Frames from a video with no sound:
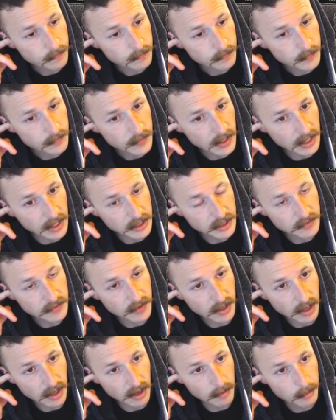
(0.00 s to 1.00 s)
Did I just fuck
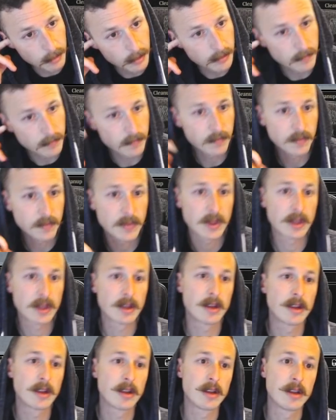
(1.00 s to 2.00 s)
up?
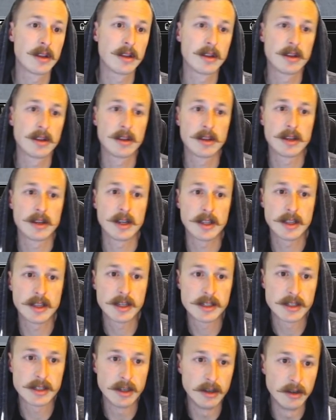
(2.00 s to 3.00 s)
I think
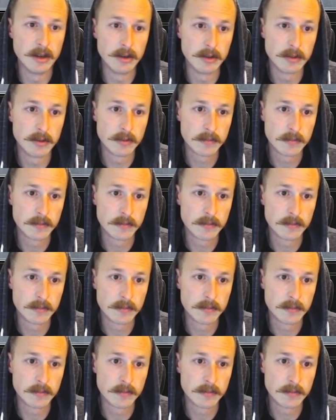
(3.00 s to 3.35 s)
so.